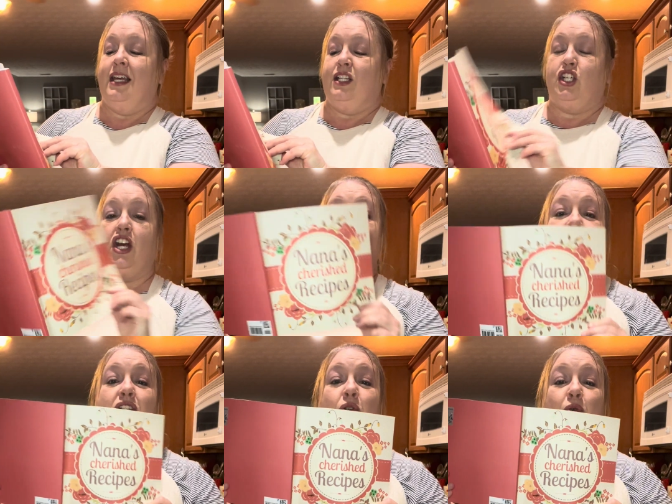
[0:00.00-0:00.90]

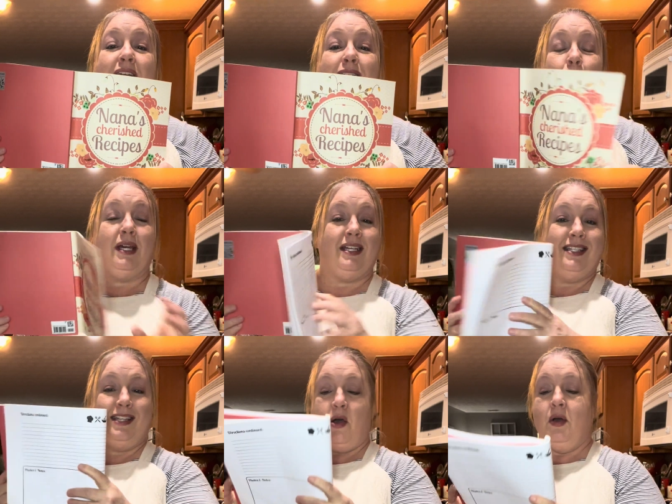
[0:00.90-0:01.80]
Cherished Recipes.
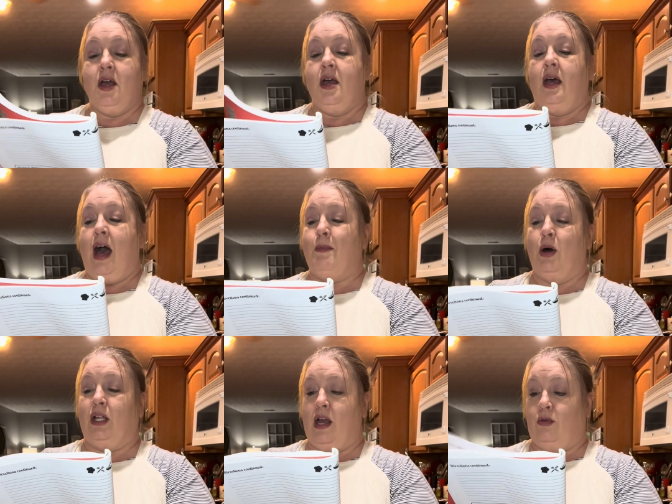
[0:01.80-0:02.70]
So I'm
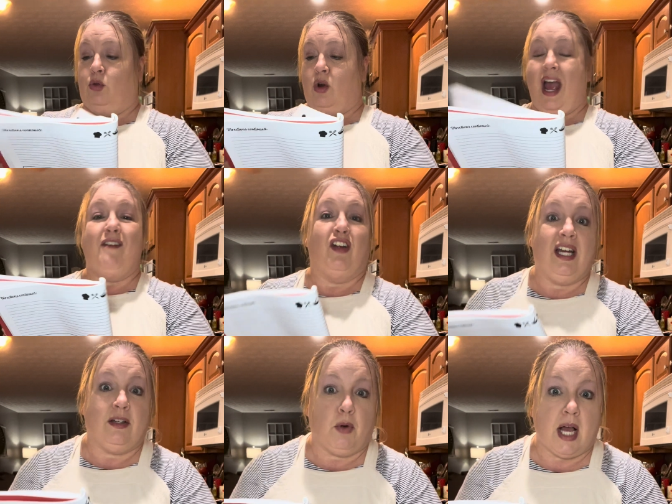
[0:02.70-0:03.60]
only on 3. I
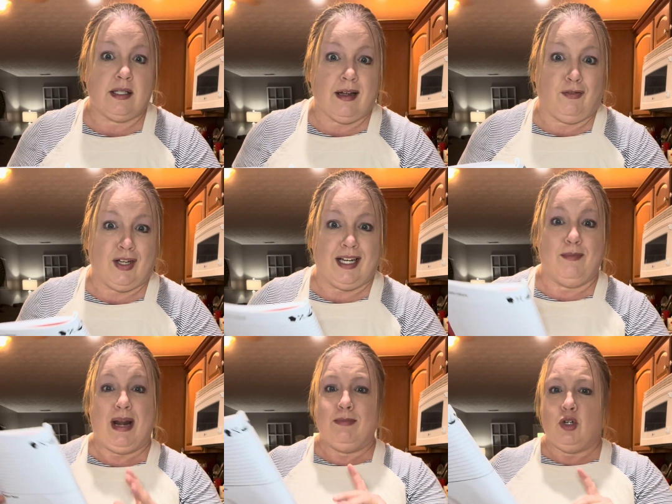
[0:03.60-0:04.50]
forget to write stuff in it,
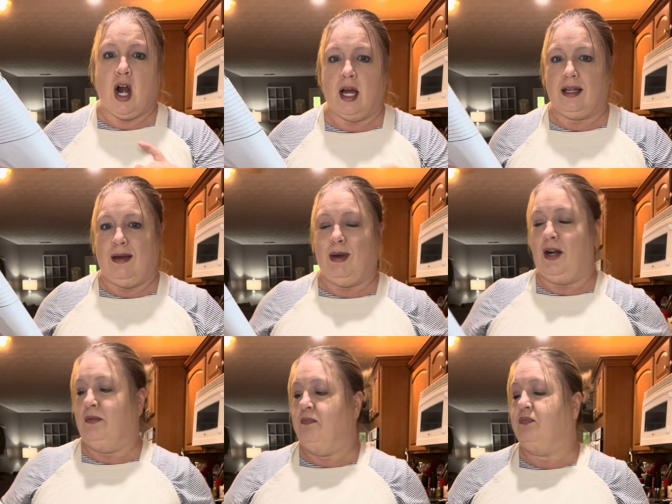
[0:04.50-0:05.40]
but I'm trying to get
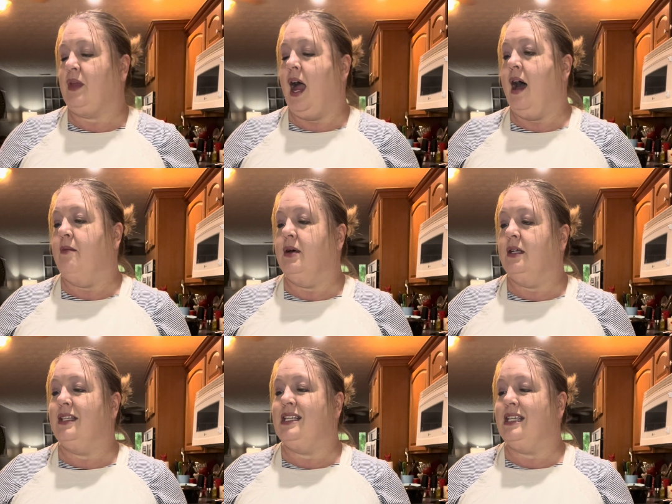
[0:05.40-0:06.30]
better.
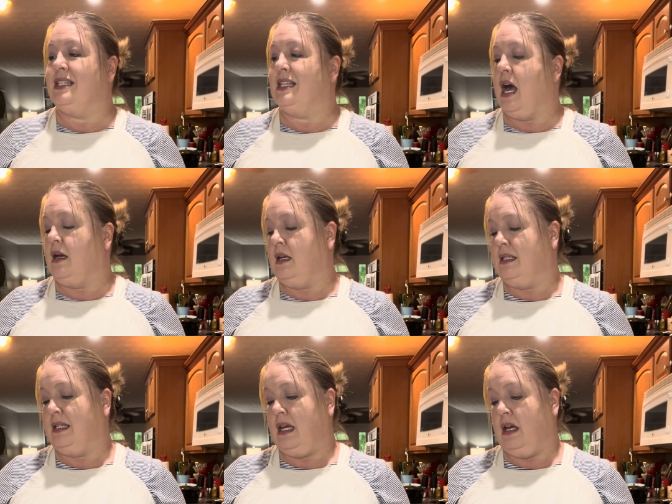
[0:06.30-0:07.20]
This is, I'm gonna
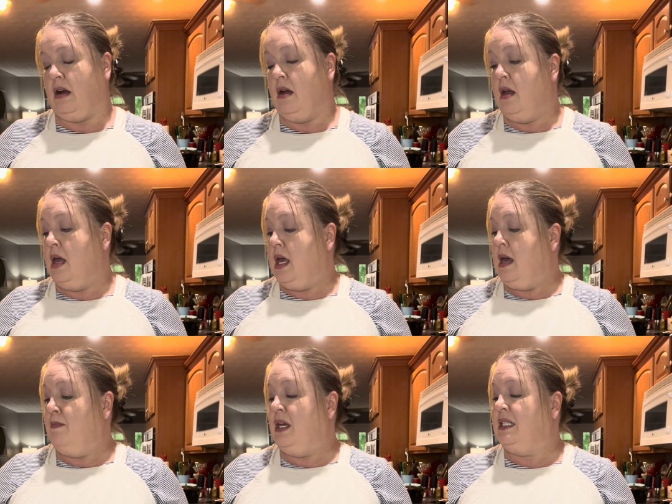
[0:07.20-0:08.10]
say here,
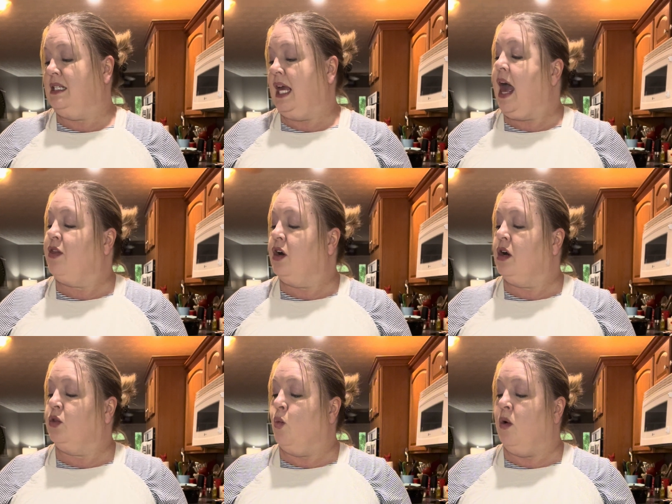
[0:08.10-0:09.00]
mix
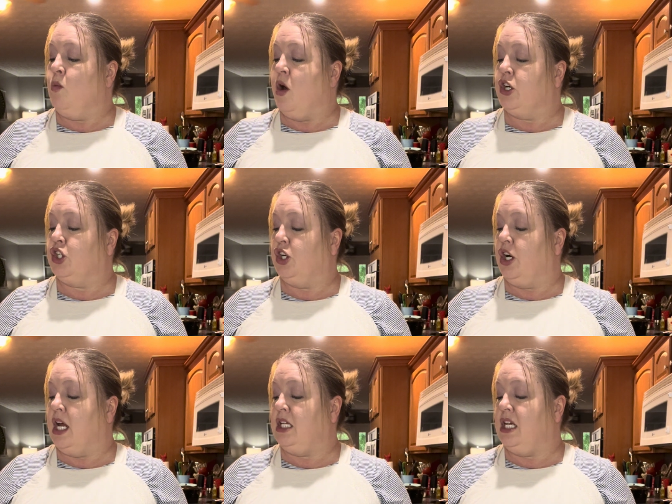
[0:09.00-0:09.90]
together the warm water, sugar,
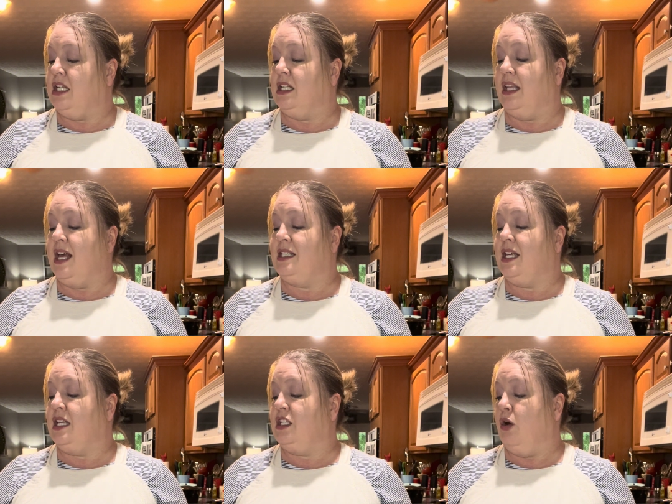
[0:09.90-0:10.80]
and yeast, and let
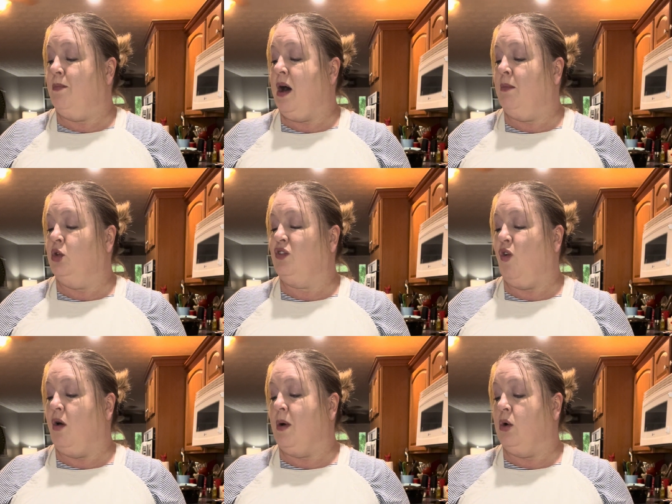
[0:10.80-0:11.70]
sit till bubbles
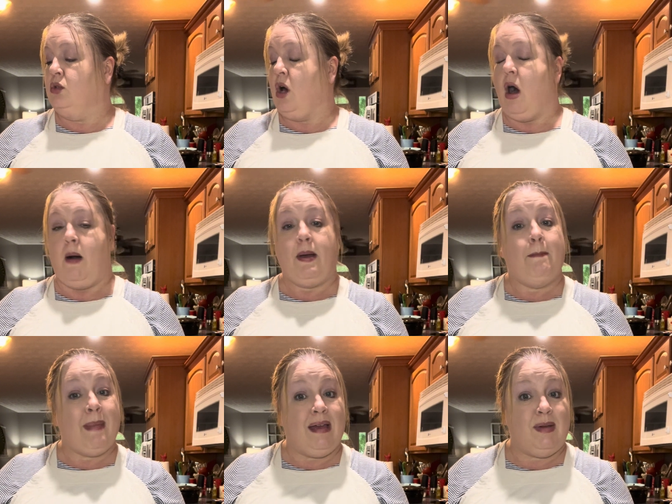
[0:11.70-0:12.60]
form on top,
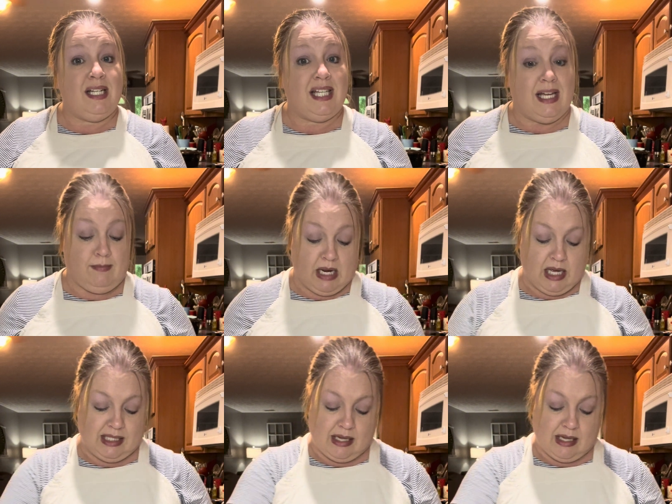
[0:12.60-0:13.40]
maybe 10 minutes.